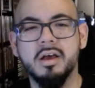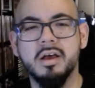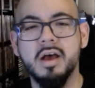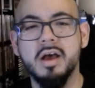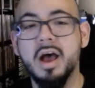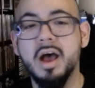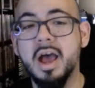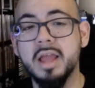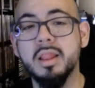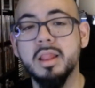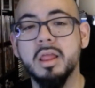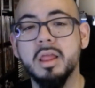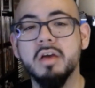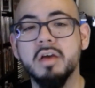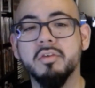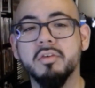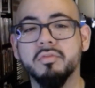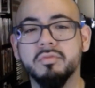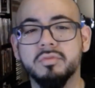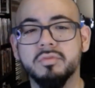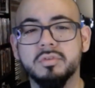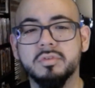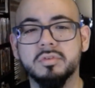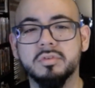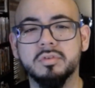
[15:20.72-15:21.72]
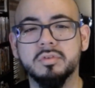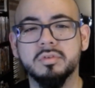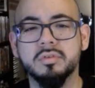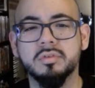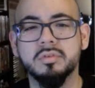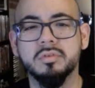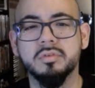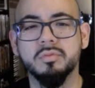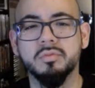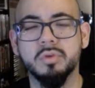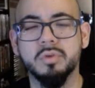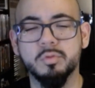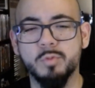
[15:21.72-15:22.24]
I love
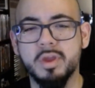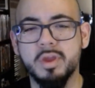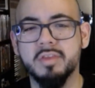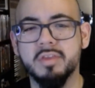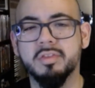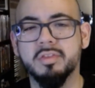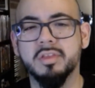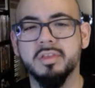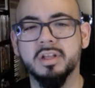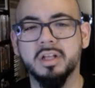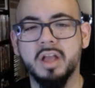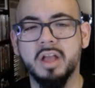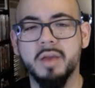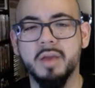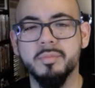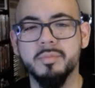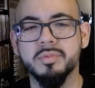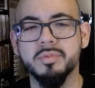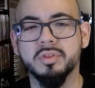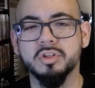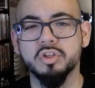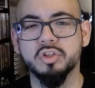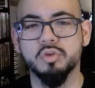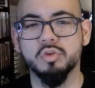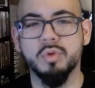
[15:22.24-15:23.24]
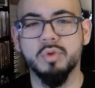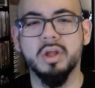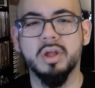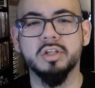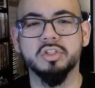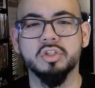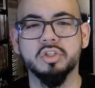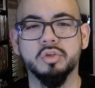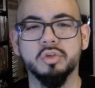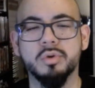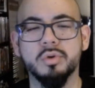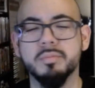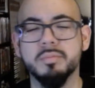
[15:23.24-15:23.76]
when wrestling comes to
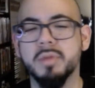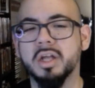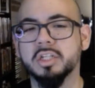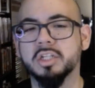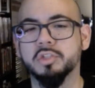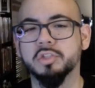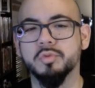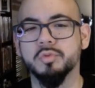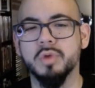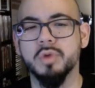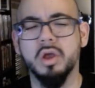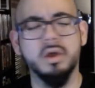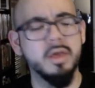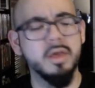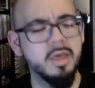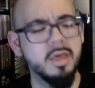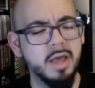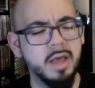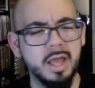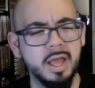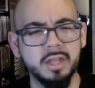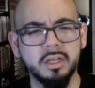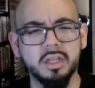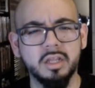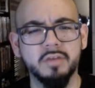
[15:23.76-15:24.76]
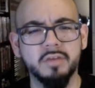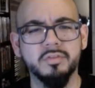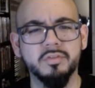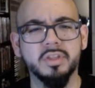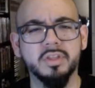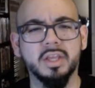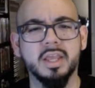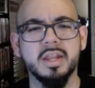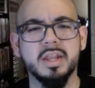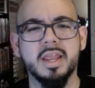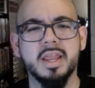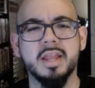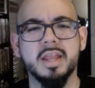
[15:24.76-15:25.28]
Toronto and Montreal. I love the
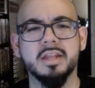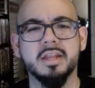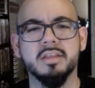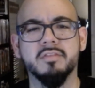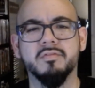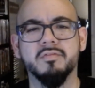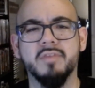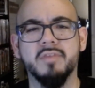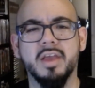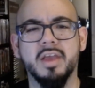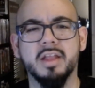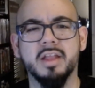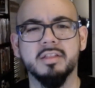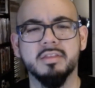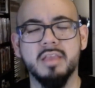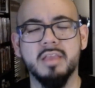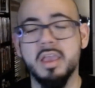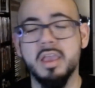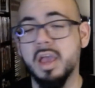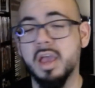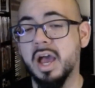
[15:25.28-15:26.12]
Canadian fans.